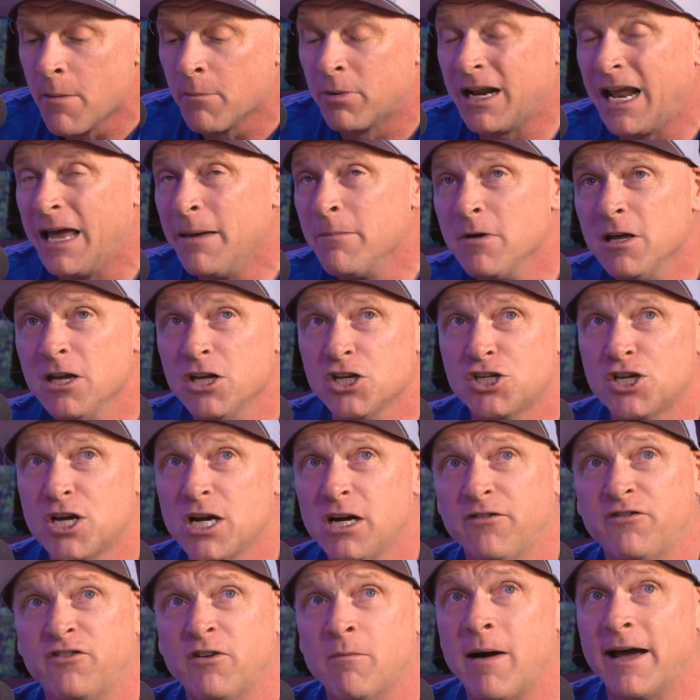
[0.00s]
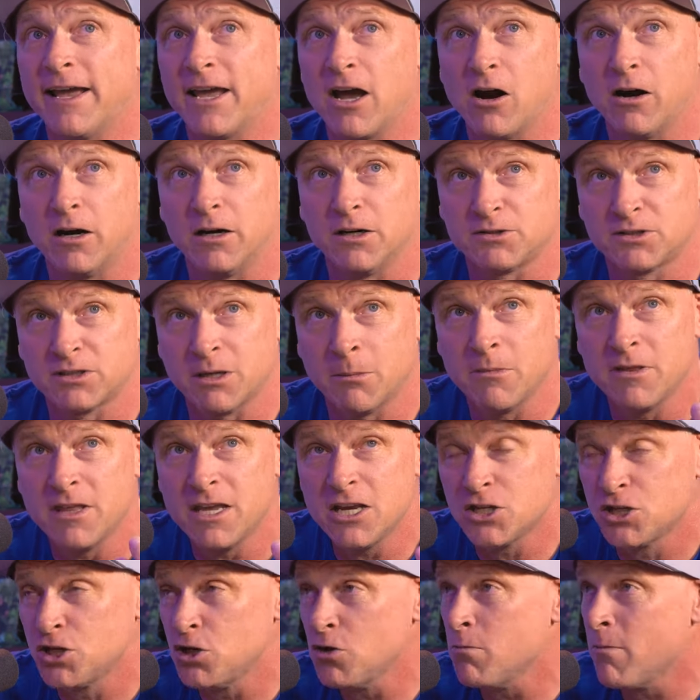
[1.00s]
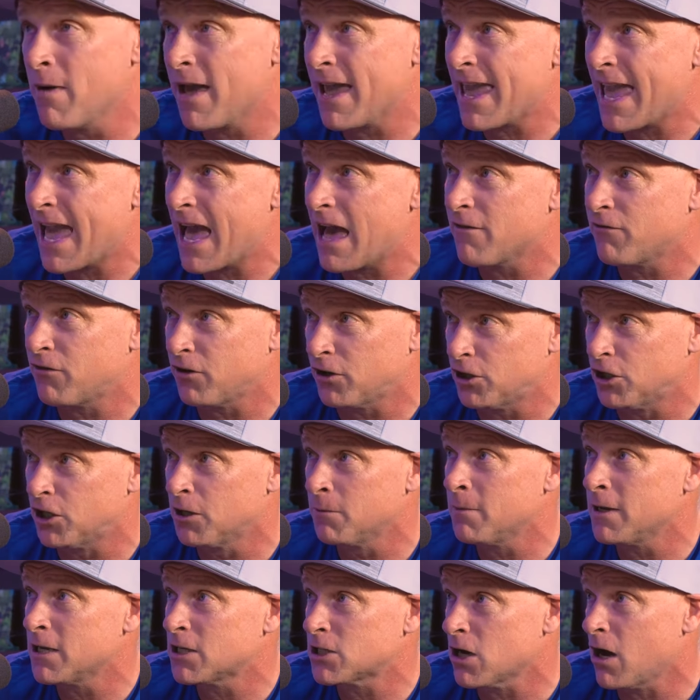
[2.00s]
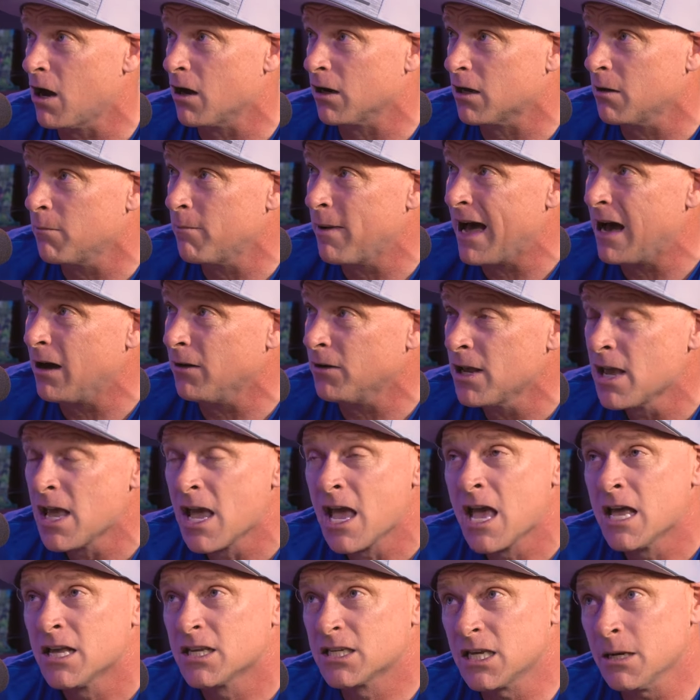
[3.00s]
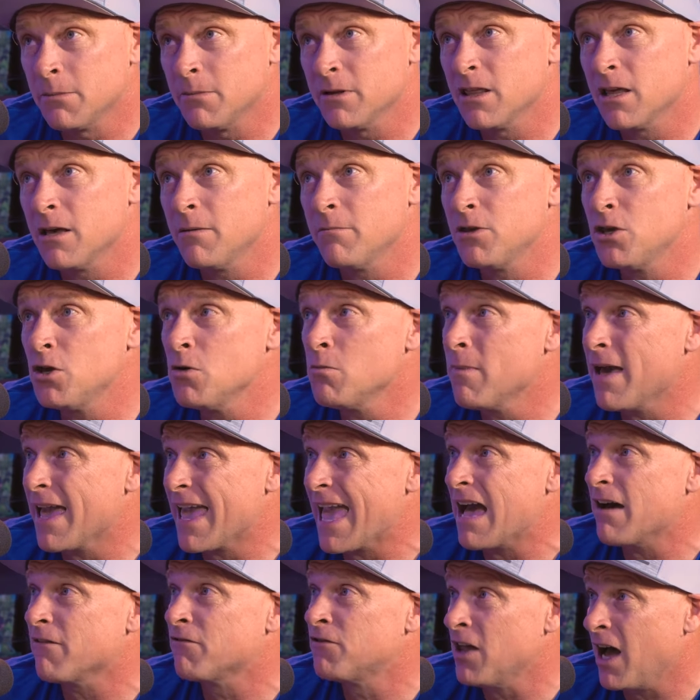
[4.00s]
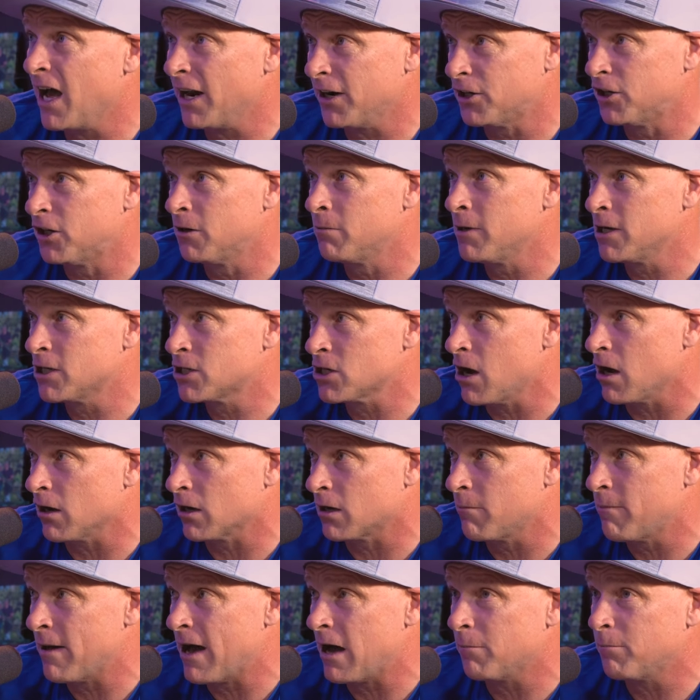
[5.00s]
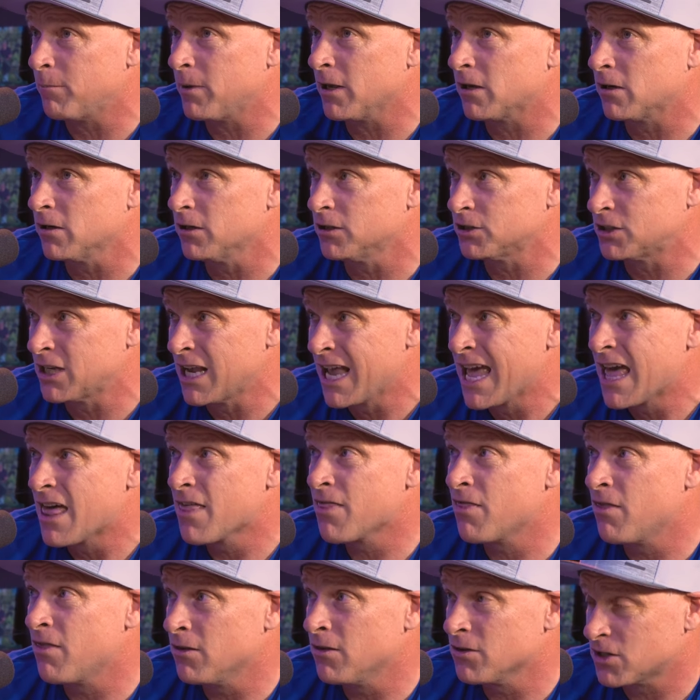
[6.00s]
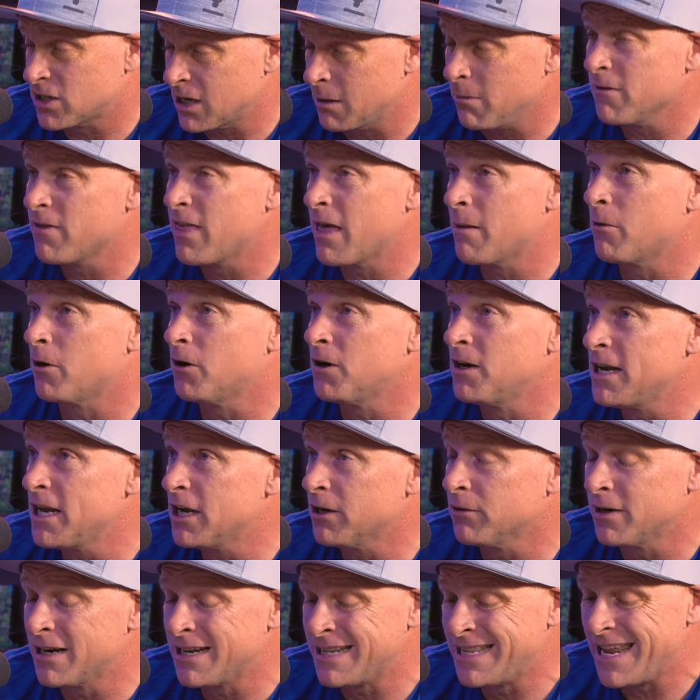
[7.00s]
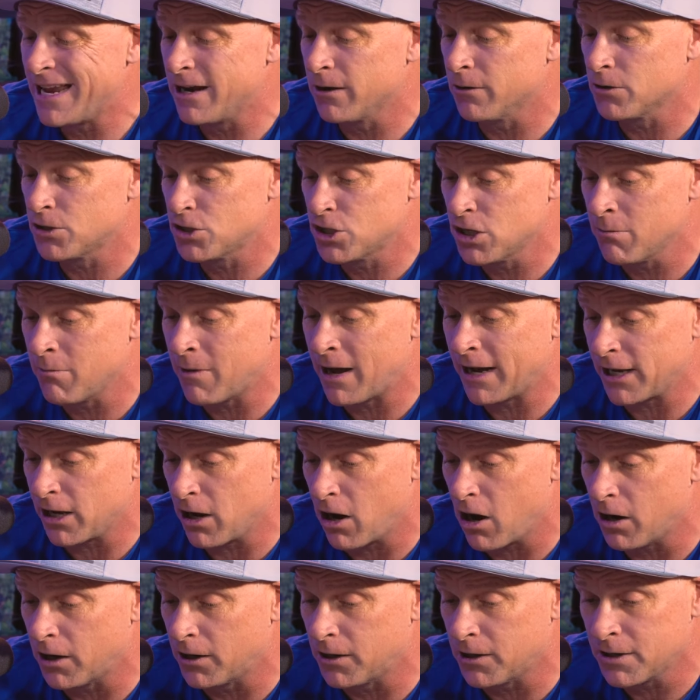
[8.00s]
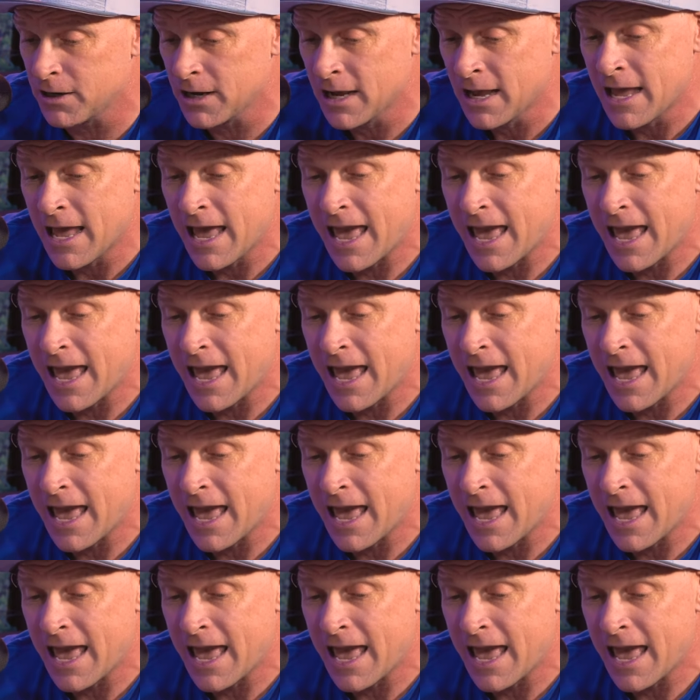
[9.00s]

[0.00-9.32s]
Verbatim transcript: But I'm going to share from my heart. Some of these you may have heard me talk about. Some of them you may have not heard me talk about because some of them are near and dear to my heart.